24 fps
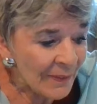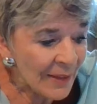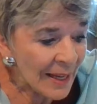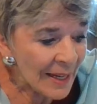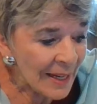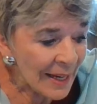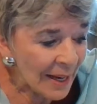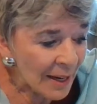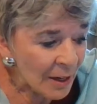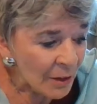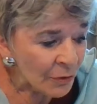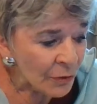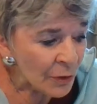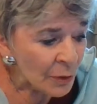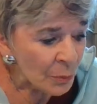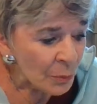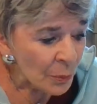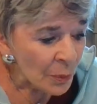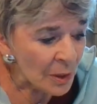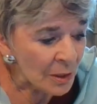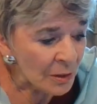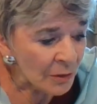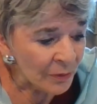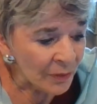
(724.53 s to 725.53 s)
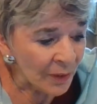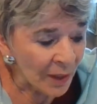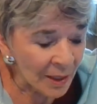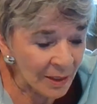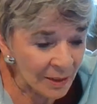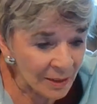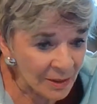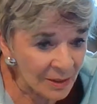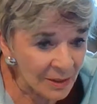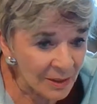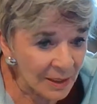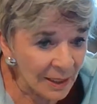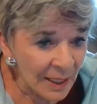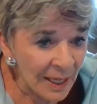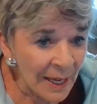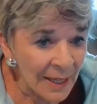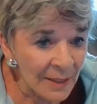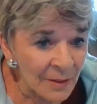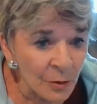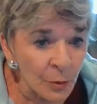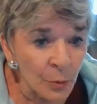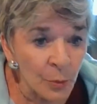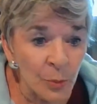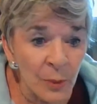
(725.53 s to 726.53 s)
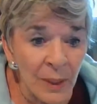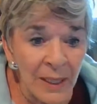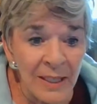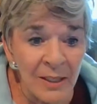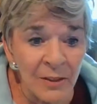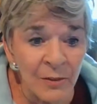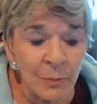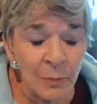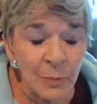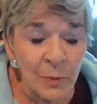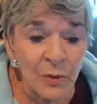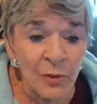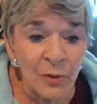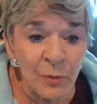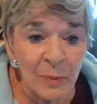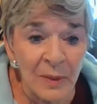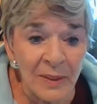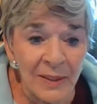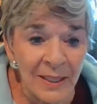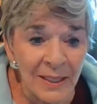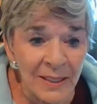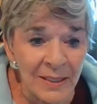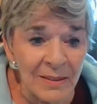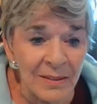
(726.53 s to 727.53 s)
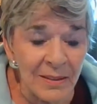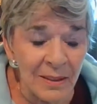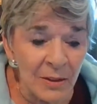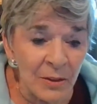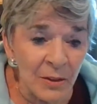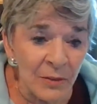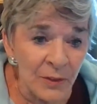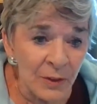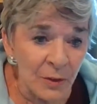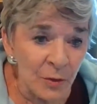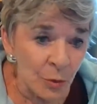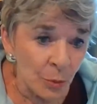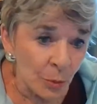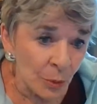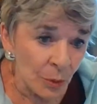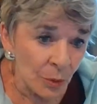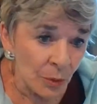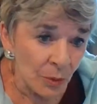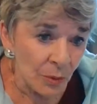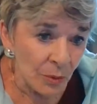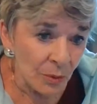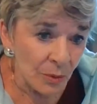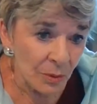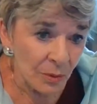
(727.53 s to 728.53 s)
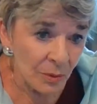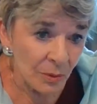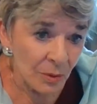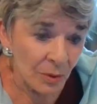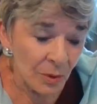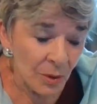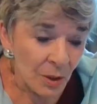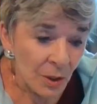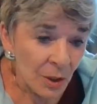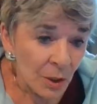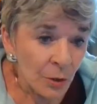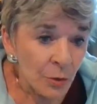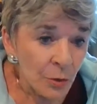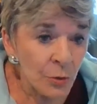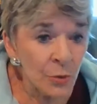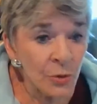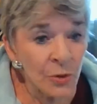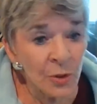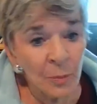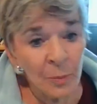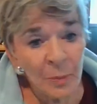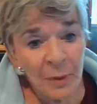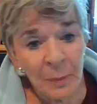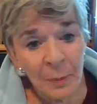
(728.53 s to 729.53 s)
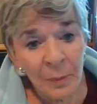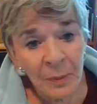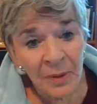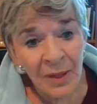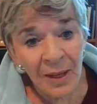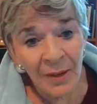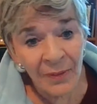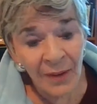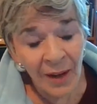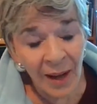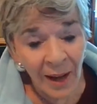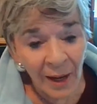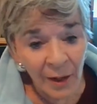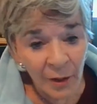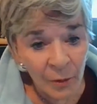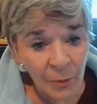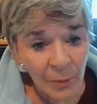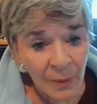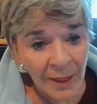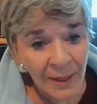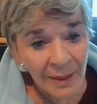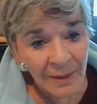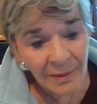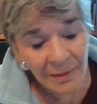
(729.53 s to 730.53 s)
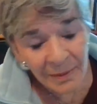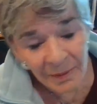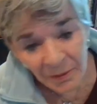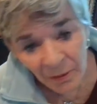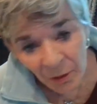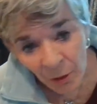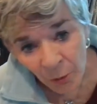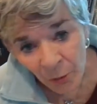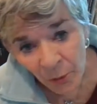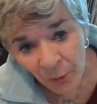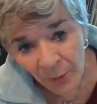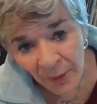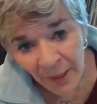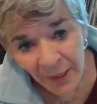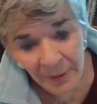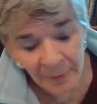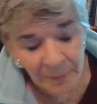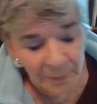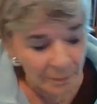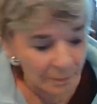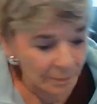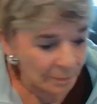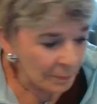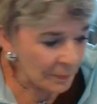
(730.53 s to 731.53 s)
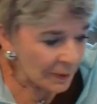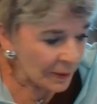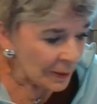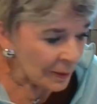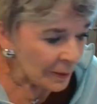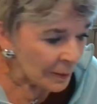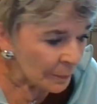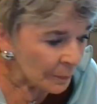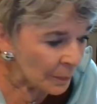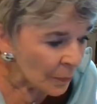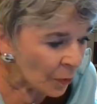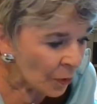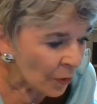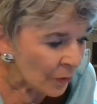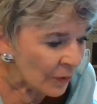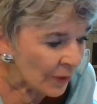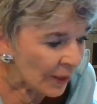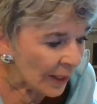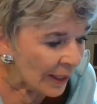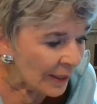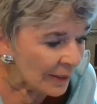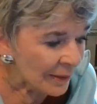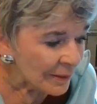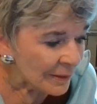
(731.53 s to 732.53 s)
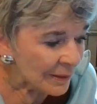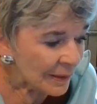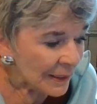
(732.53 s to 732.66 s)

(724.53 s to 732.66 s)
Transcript: that every one of us has a rate of movement that is individual. So some people have a higher rate, lower rate, medium, all that.